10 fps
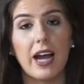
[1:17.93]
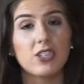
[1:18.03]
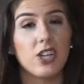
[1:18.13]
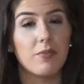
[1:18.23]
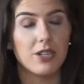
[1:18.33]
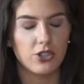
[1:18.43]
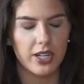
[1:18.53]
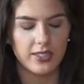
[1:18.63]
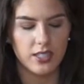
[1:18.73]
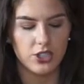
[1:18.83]
Actually, I've been
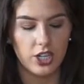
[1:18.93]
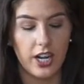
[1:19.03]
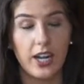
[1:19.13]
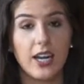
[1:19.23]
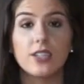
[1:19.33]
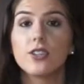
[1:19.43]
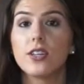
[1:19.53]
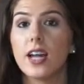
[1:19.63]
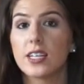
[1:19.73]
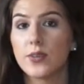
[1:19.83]
transitioning into
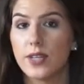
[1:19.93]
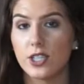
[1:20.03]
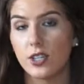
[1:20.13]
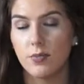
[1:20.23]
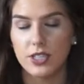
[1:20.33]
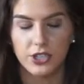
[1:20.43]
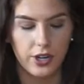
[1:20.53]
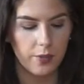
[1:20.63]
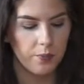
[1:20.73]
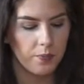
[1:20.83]
the next foundation I'm about to show
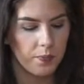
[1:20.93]
you.